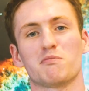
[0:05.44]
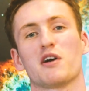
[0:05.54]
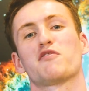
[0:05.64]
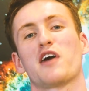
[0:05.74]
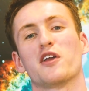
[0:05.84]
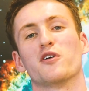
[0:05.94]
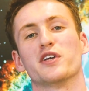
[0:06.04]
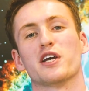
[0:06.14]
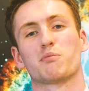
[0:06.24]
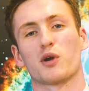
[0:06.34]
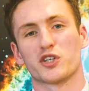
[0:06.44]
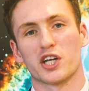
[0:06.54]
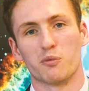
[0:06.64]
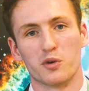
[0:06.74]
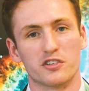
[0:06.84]
My final year
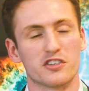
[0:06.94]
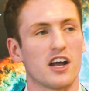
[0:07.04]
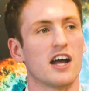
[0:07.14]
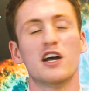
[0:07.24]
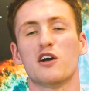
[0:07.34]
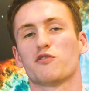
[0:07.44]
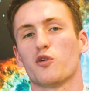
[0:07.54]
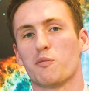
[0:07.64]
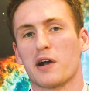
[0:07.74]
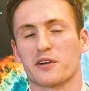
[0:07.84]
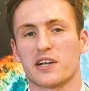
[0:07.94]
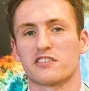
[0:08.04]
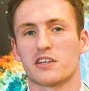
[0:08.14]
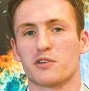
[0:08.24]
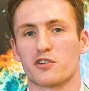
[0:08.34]
project was uh, forward backward
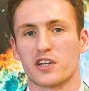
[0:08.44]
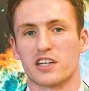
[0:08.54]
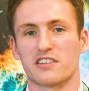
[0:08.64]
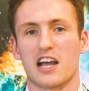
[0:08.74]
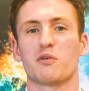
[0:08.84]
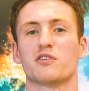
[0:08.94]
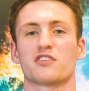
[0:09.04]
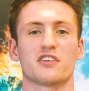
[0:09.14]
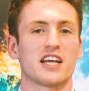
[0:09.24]
asymmetry in Towers at the